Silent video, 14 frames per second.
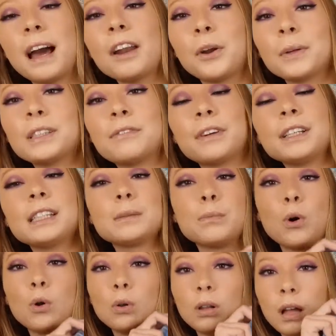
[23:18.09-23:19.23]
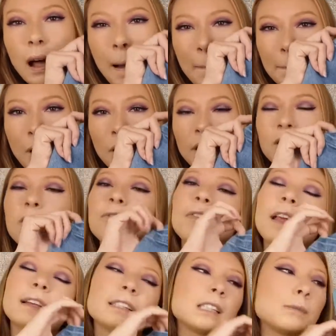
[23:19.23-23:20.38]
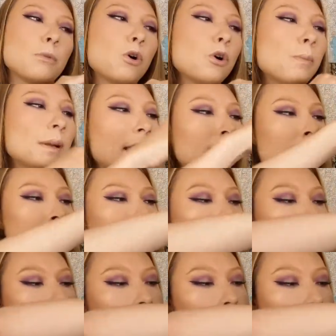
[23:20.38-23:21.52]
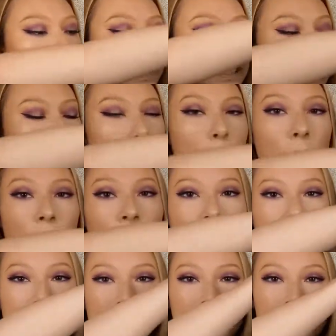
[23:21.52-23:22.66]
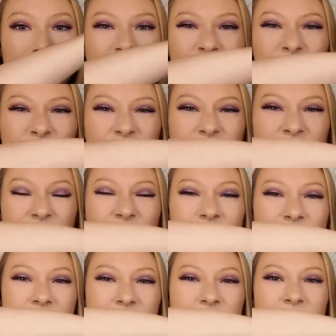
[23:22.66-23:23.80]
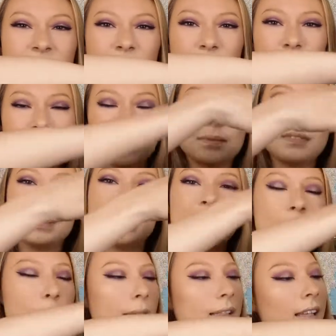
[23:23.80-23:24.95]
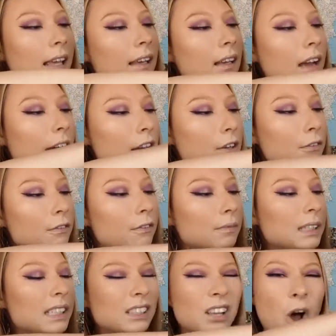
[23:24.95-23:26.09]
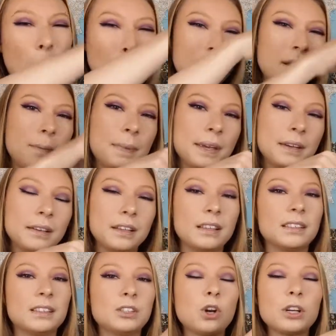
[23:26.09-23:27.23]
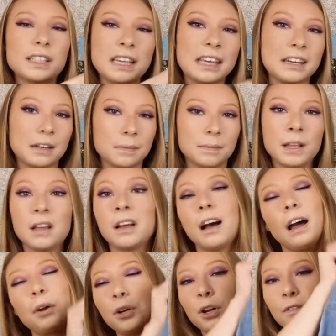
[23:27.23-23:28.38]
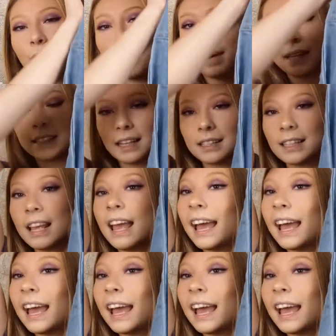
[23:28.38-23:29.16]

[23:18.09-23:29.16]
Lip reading: I don't know. It's a very small pocket, not like small, but like, I don't know, this kind of a pocket, it's like kind of like less deep. It's like kind of still open a bit. It's not as hidden. I don't know if that makes sense.